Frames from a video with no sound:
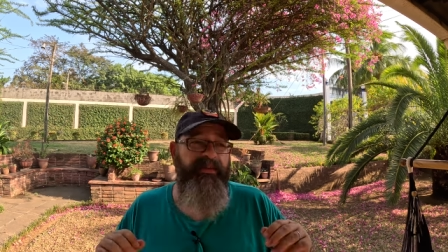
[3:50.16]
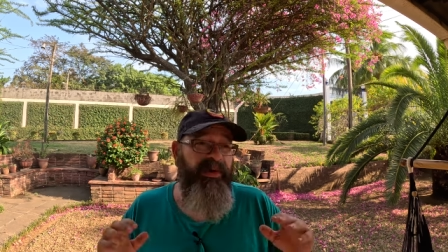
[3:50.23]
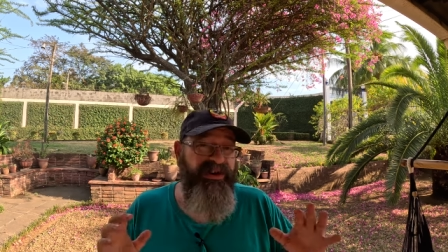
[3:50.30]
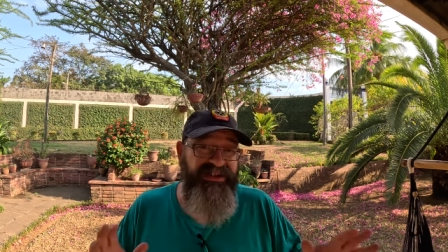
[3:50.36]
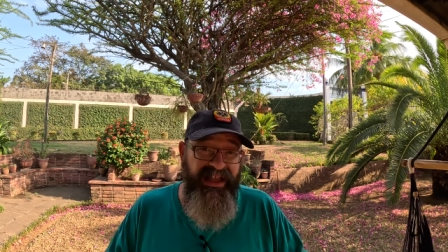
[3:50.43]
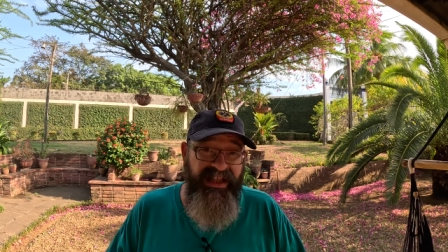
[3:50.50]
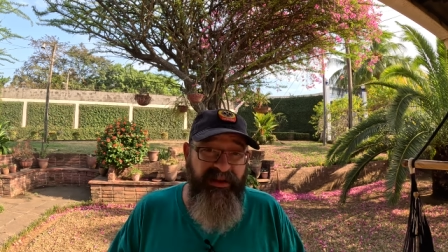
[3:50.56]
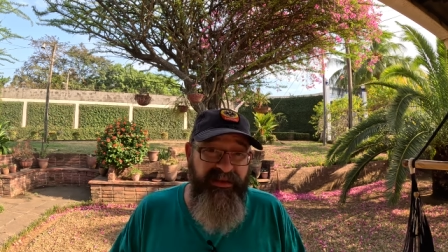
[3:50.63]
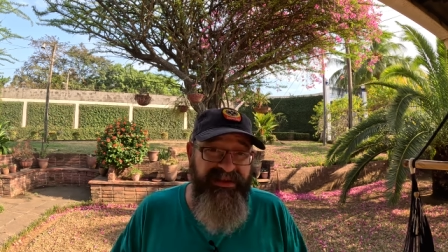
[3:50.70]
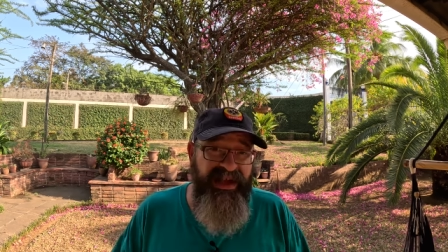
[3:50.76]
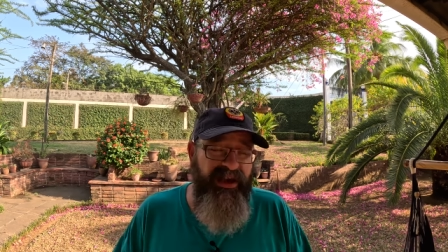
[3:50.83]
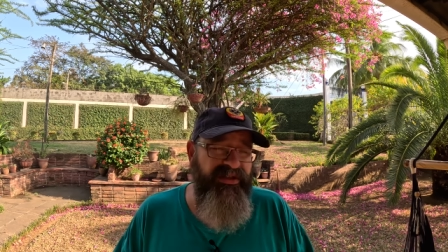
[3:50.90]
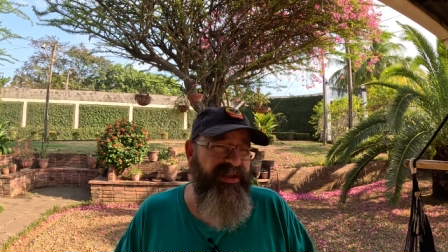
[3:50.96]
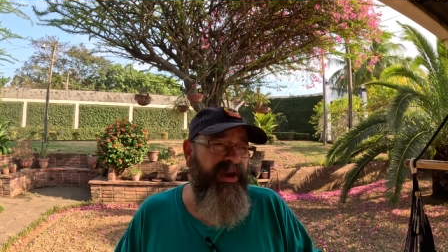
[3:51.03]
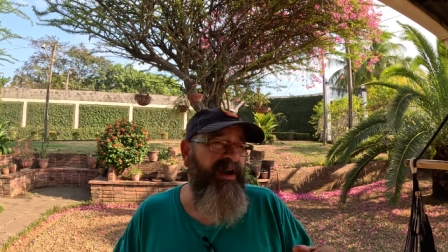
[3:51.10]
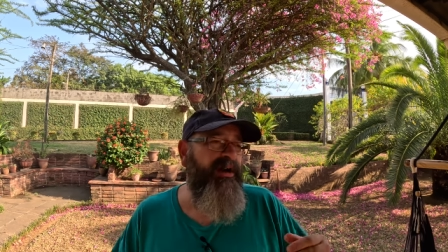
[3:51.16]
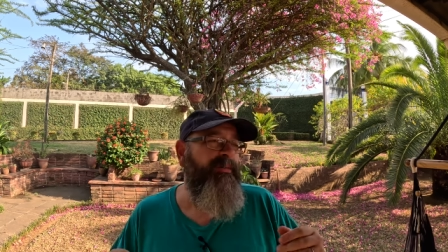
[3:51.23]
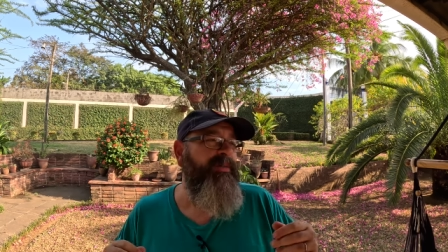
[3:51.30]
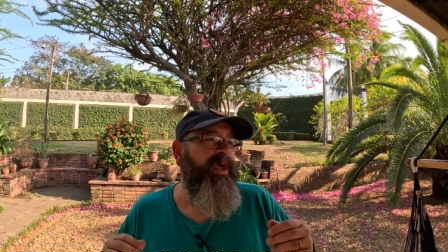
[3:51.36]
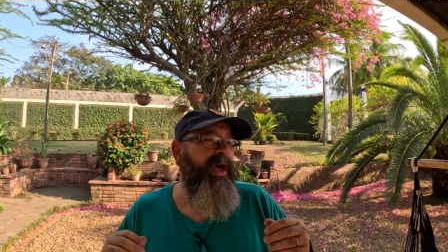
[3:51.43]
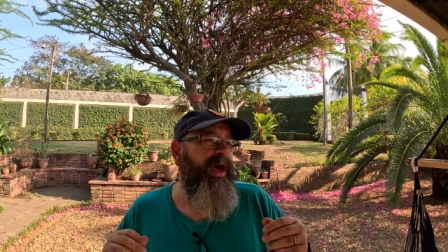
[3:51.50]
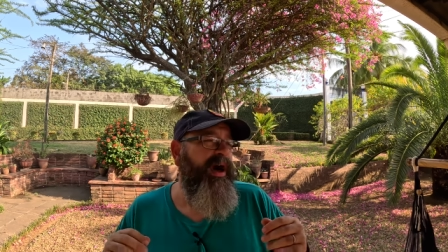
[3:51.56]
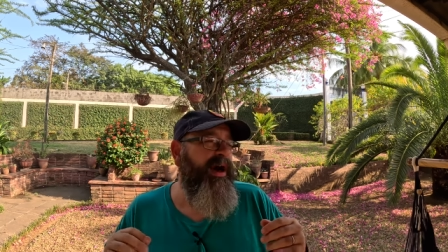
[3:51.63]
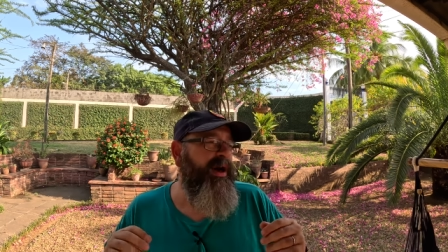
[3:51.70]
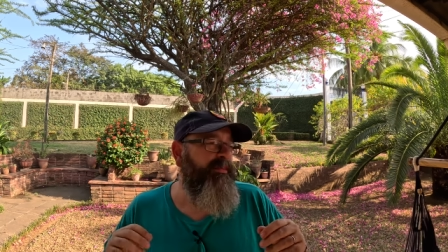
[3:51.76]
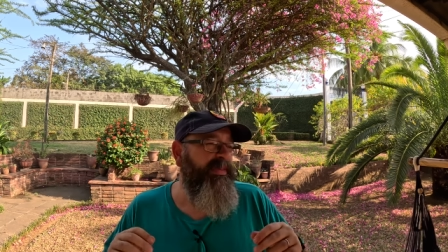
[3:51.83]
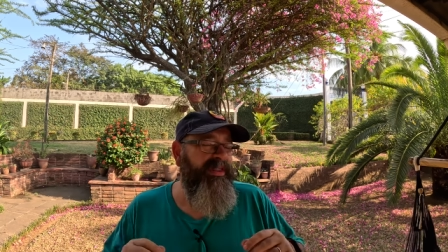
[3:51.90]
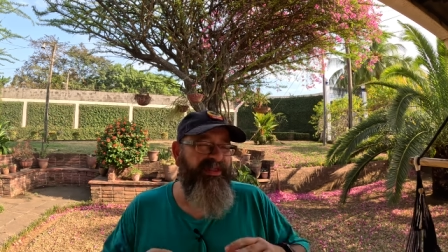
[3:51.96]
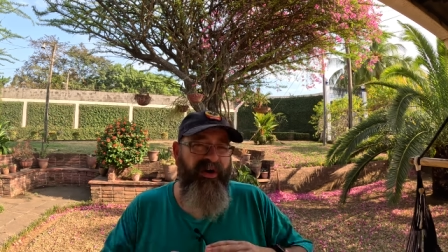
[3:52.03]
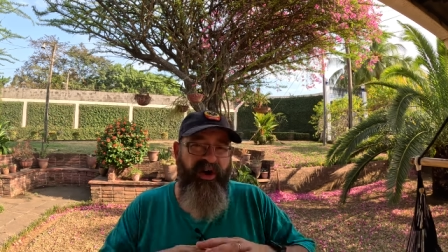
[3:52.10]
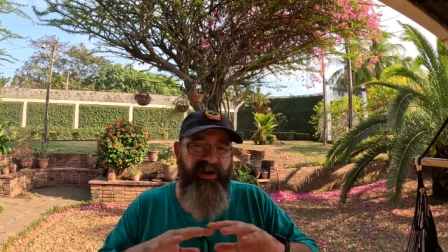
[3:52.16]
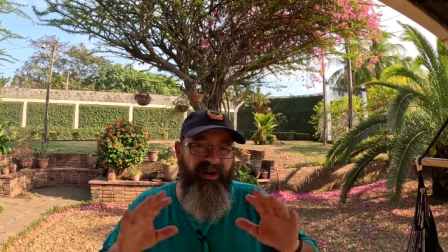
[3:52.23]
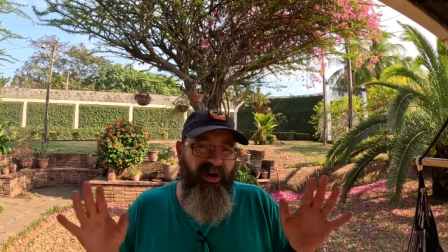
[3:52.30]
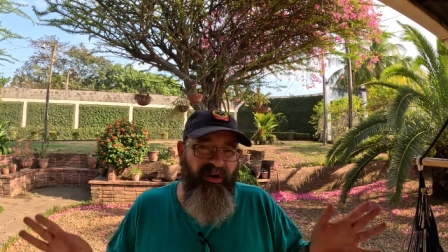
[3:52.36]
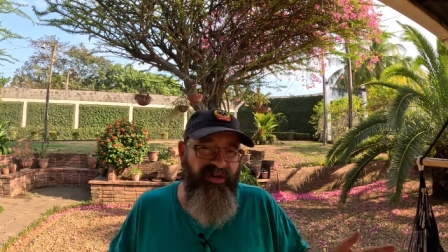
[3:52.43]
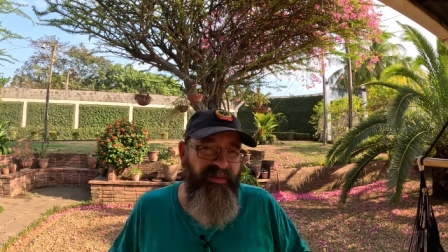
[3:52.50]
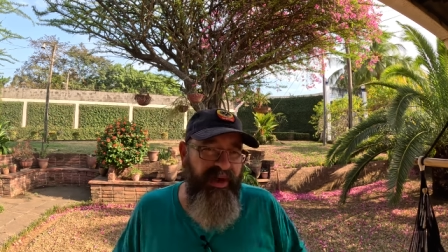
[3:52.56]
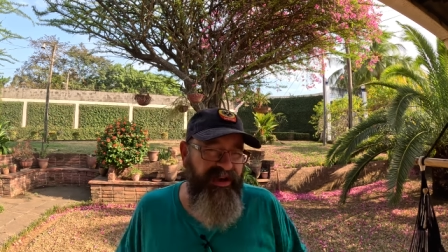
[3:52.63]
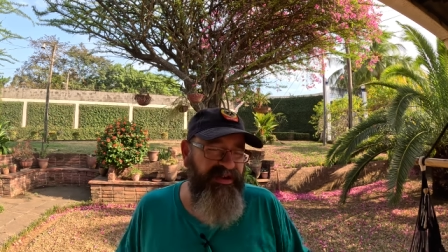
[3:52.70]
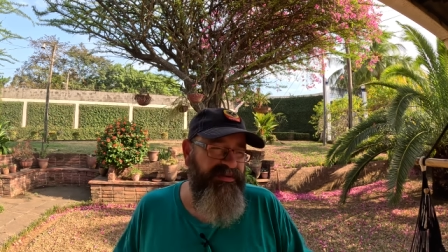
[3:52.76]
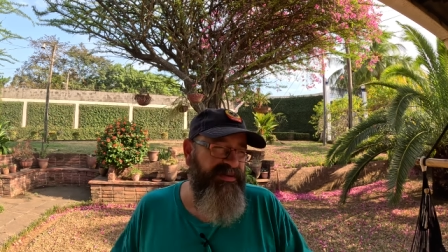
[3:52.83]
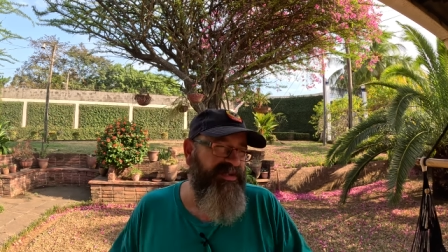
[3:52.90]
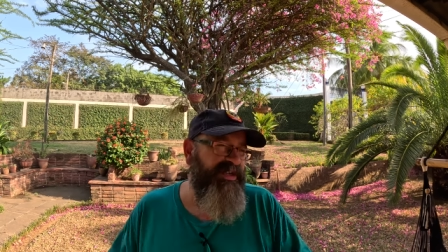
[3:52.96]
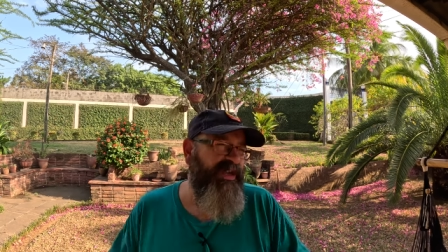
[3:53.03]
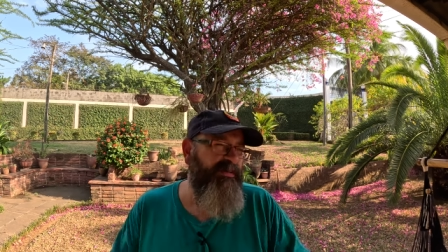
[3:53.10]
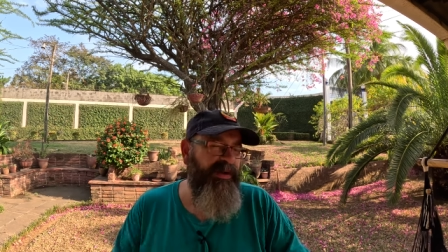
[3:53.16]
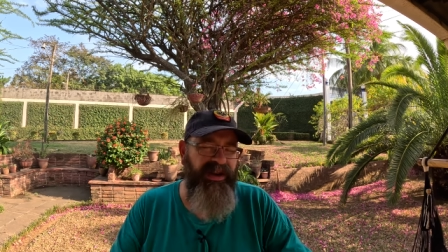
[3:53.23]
Marcella was out there um, and the, and all the management team,